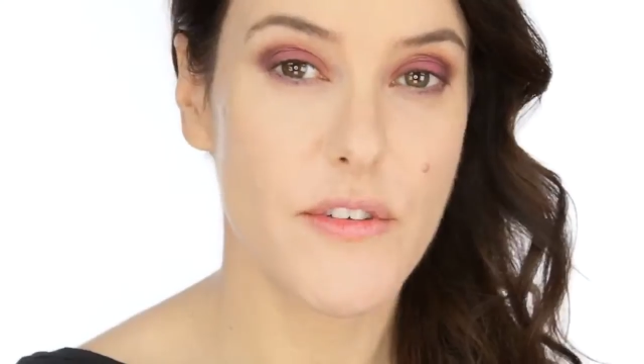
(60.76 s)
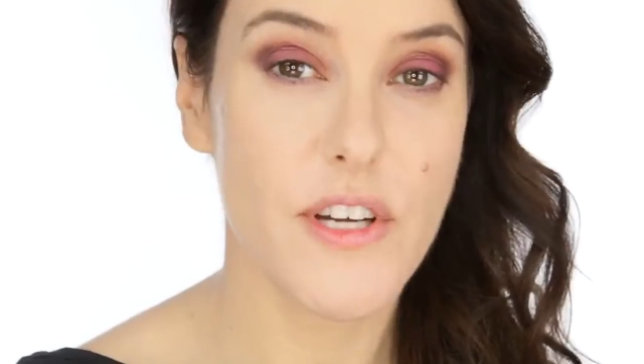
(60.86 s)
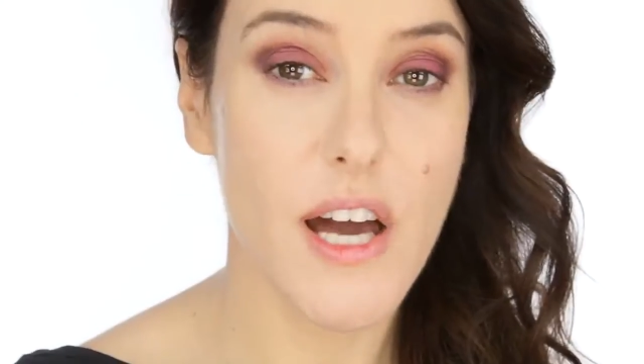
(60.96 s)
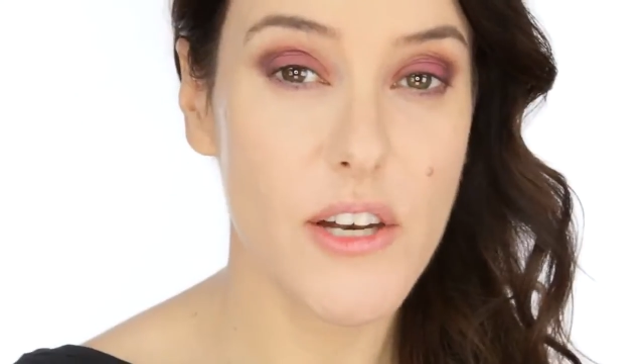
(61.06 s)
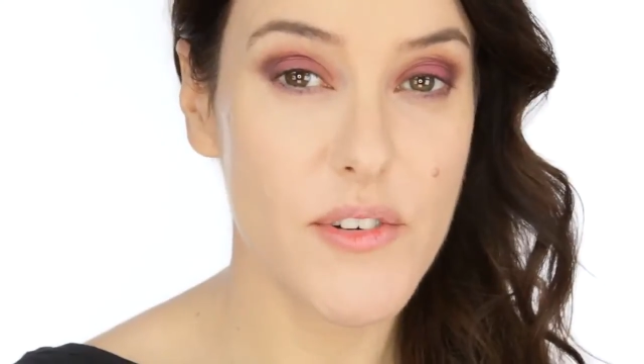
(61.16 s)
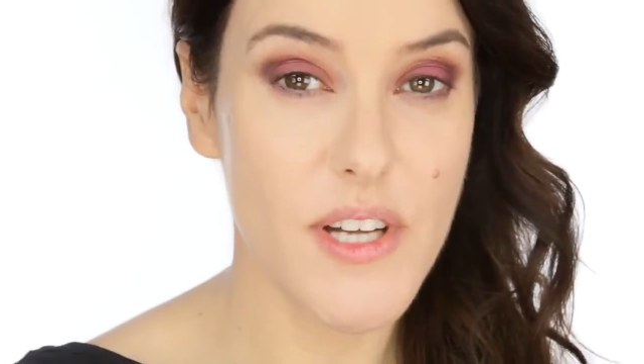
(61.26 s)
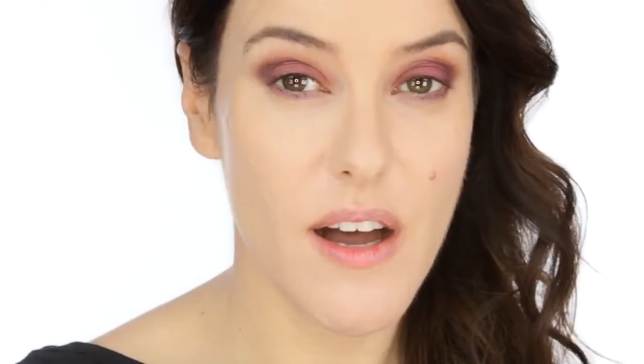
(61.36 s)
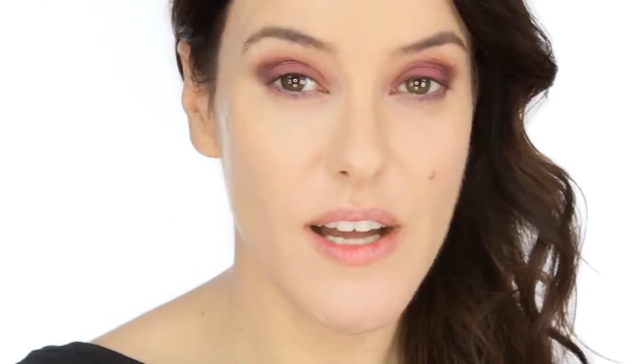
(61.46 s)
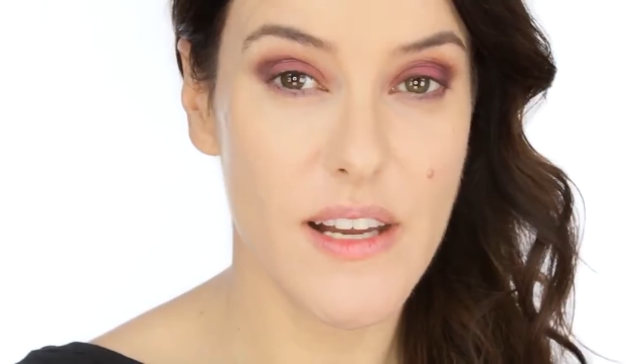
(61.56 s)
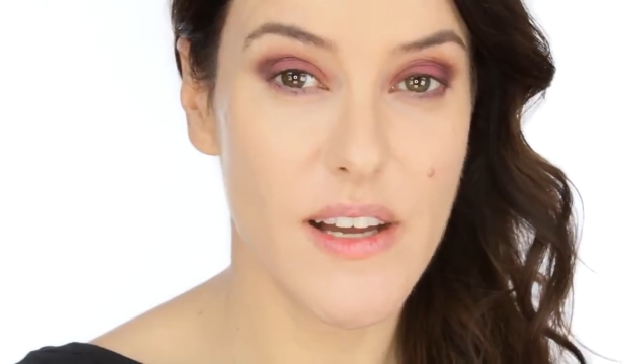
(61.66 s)
For colour and
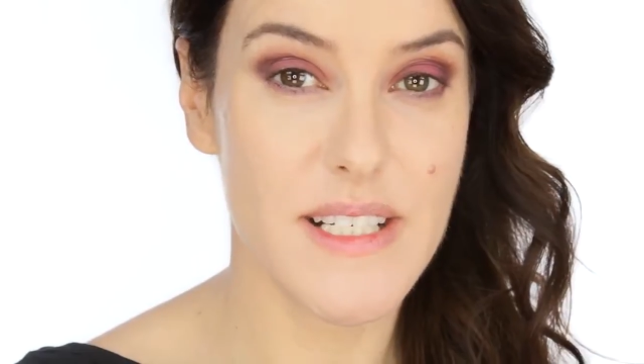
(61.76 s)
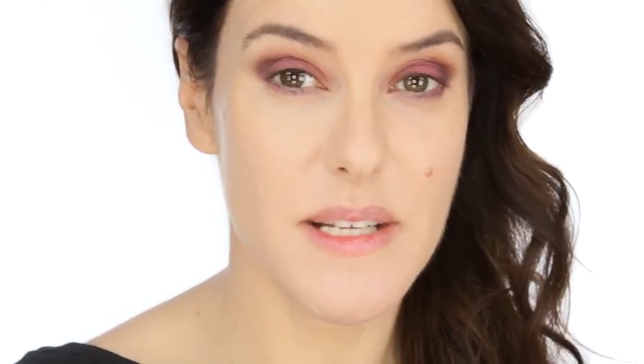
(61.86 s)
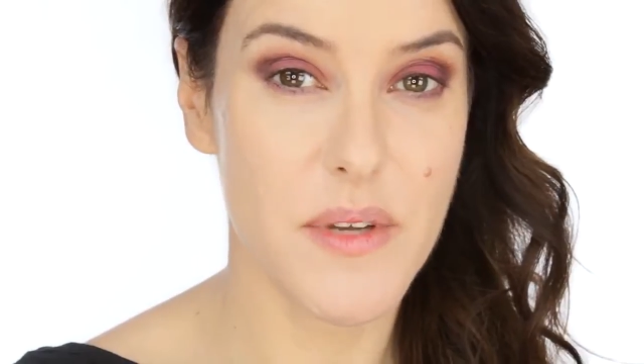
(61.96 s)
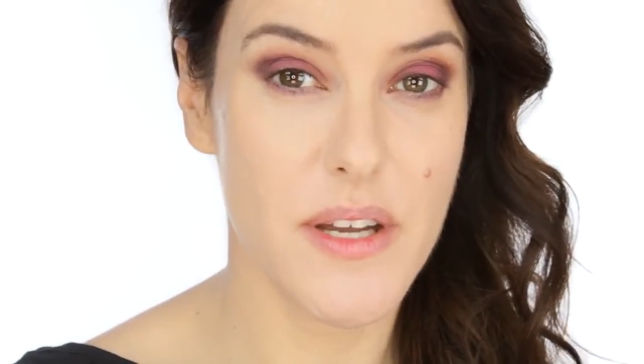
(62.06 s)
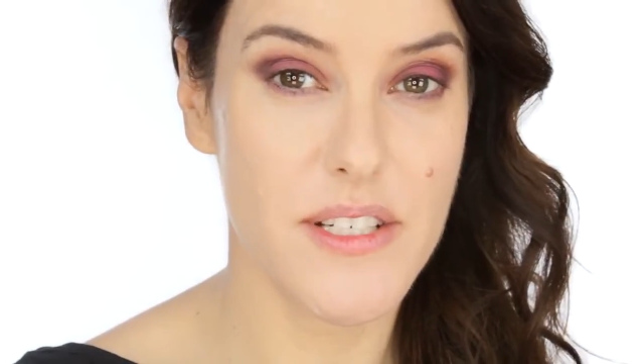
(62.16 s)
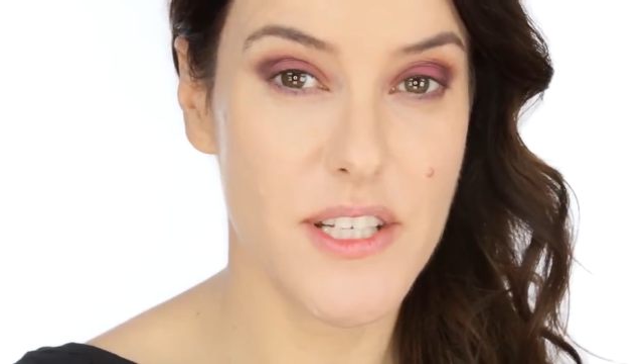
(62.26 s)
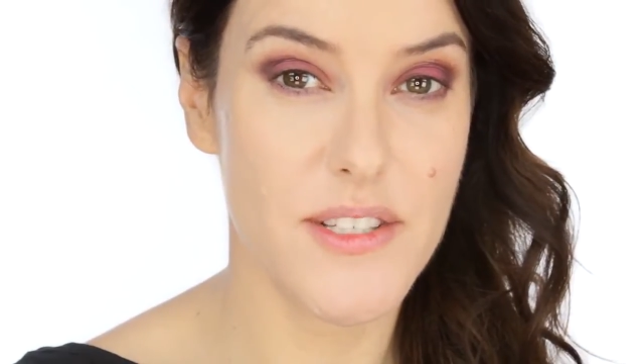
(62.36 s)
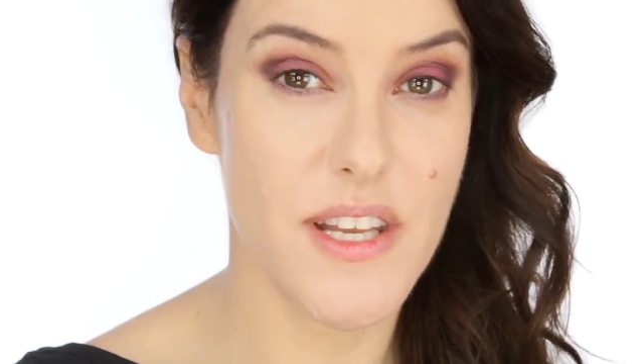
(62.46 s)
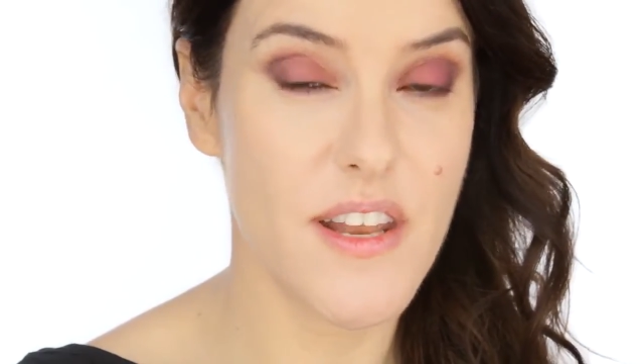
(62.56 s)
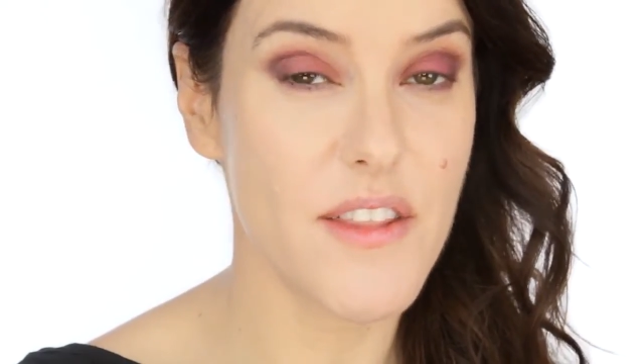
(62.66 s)
highlight, I'm going to
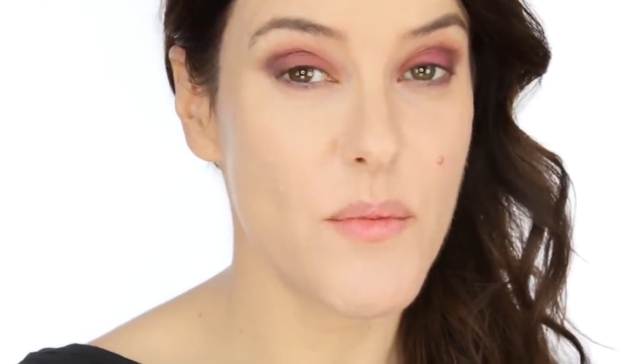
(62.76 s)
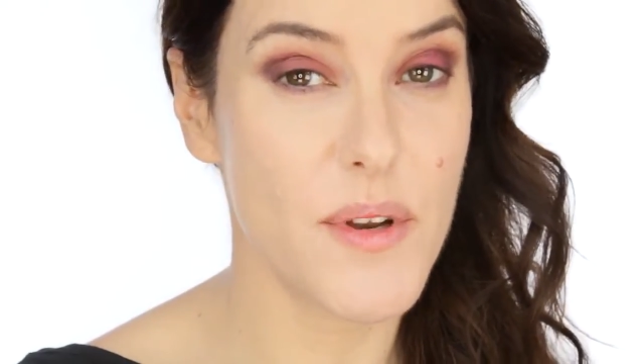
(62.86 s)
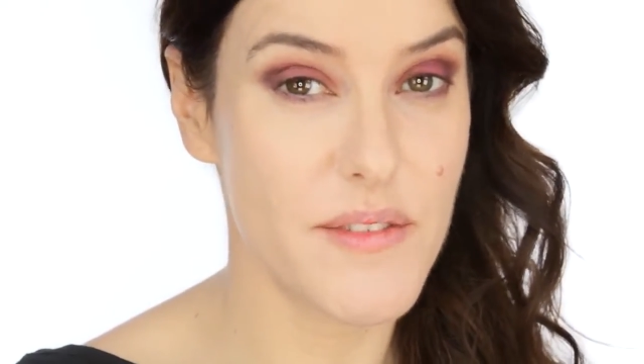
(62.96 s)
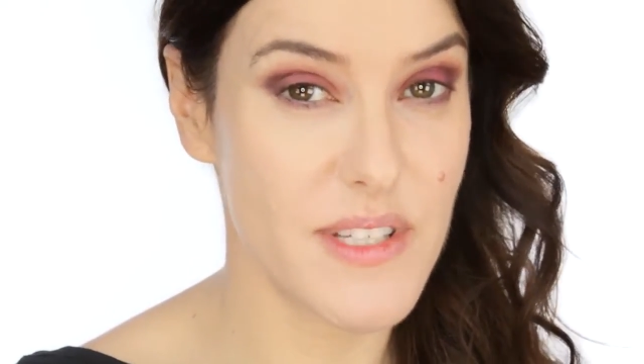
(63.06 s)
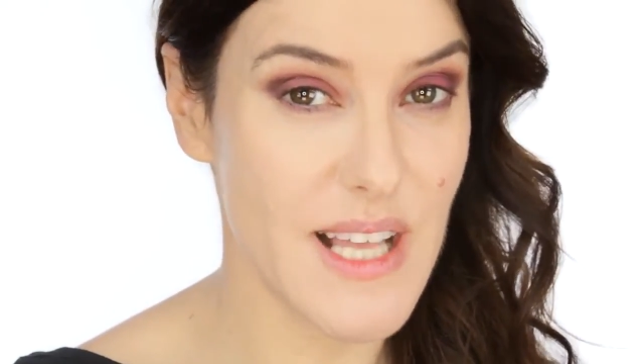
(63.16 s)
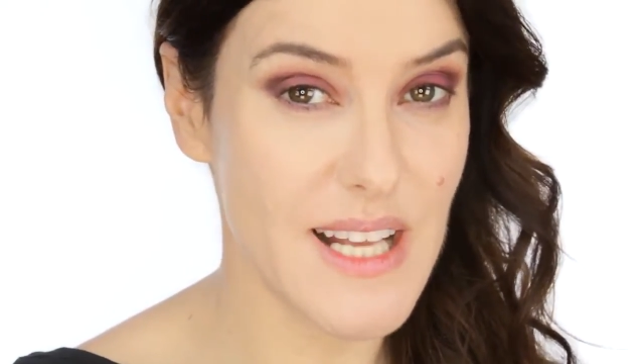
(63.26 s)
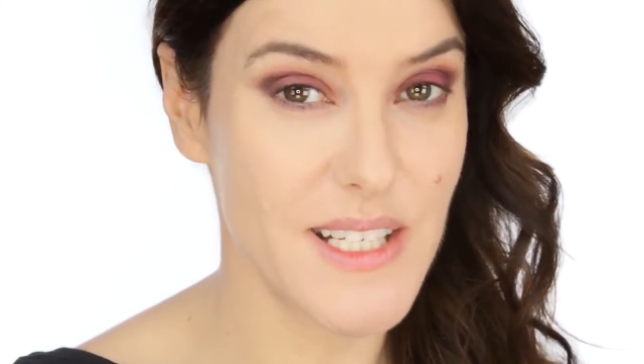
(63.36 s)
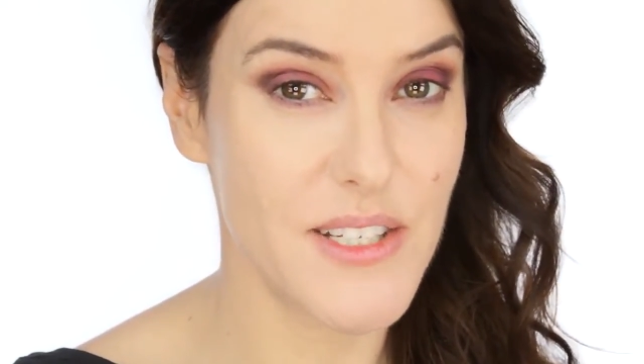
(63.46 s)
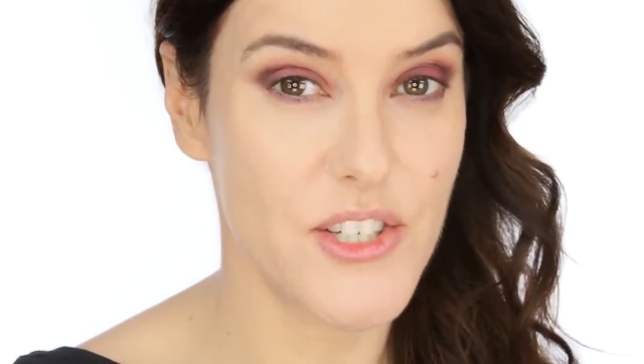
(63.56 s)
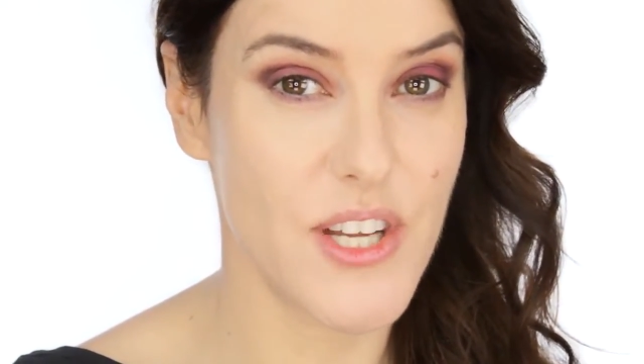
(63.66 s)
use another one of the satin